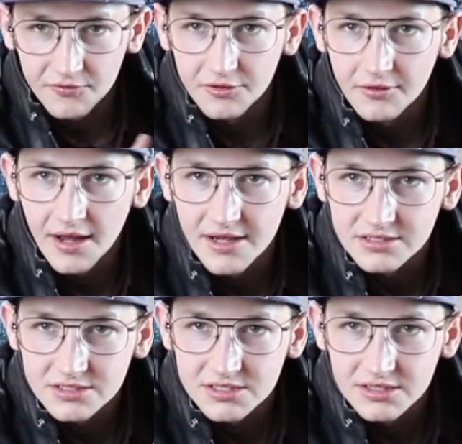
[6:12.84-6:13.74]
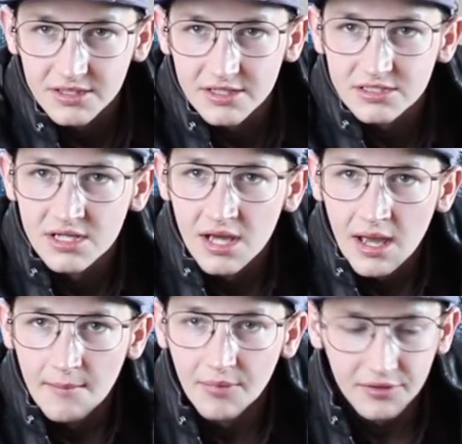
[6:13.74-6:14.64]
you guys to see this.
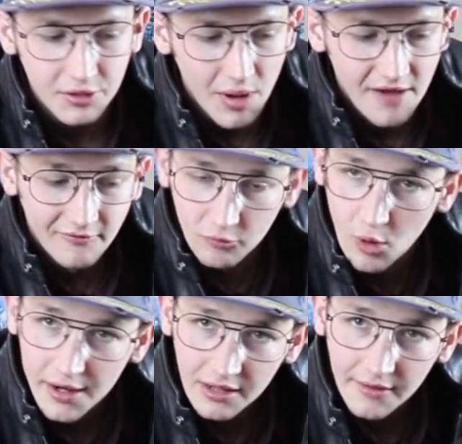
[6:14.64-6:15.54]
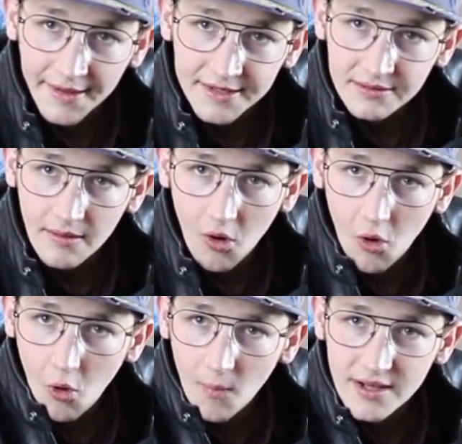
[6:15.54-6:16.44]
But you have running light
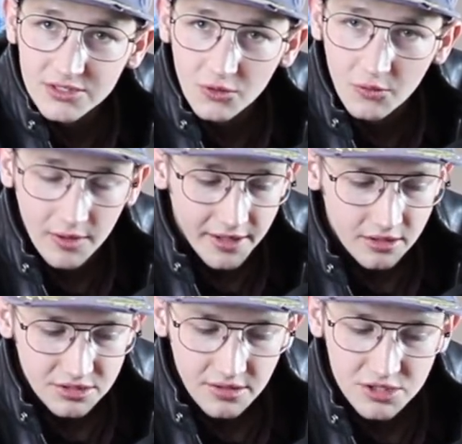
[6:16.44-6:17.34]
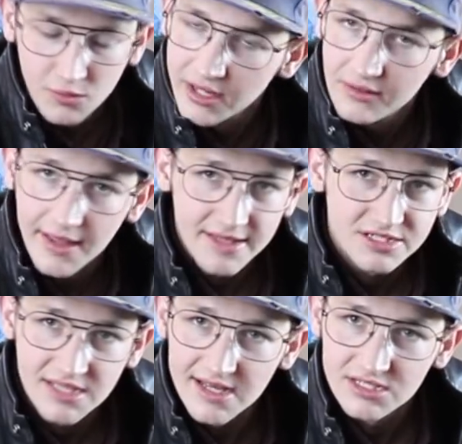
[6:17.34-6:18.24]
always on right here. So this ring light
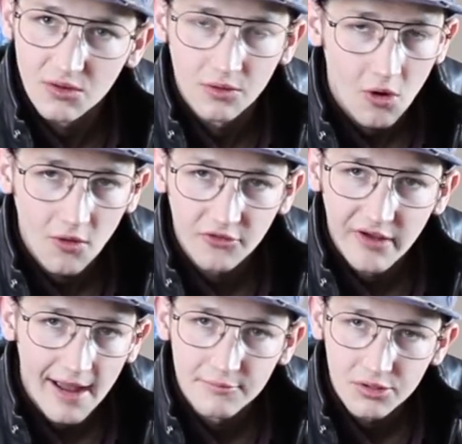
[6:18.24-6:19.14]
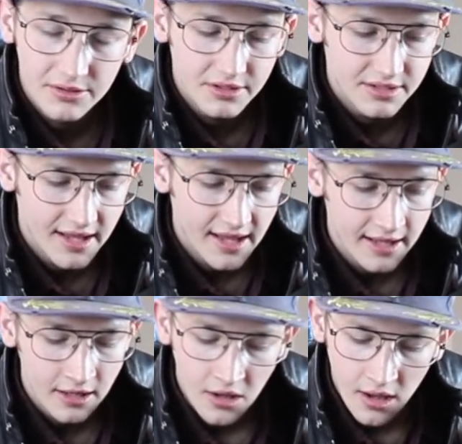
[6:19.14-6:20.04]
stays on all the time during the
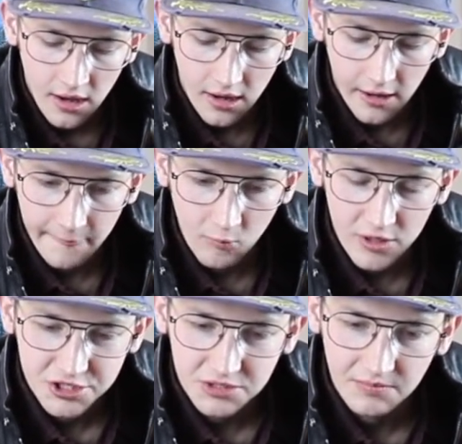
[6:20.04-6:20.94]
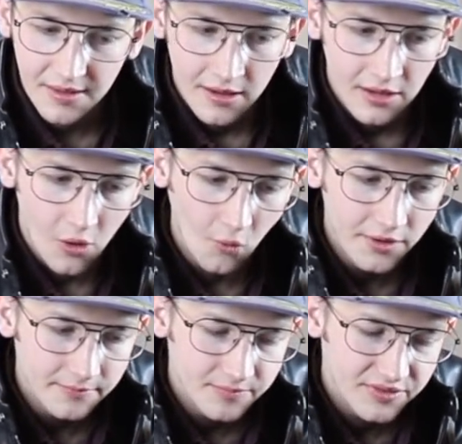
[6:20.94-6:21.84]
day, which
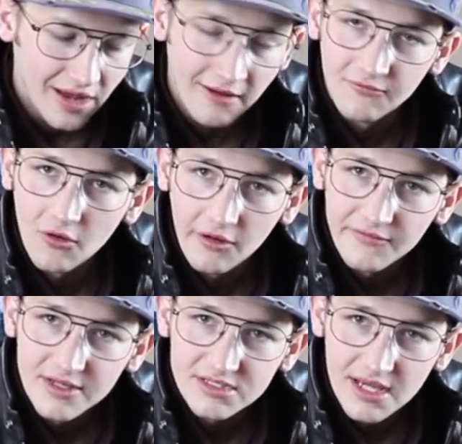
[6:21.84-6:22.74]
only downfall of this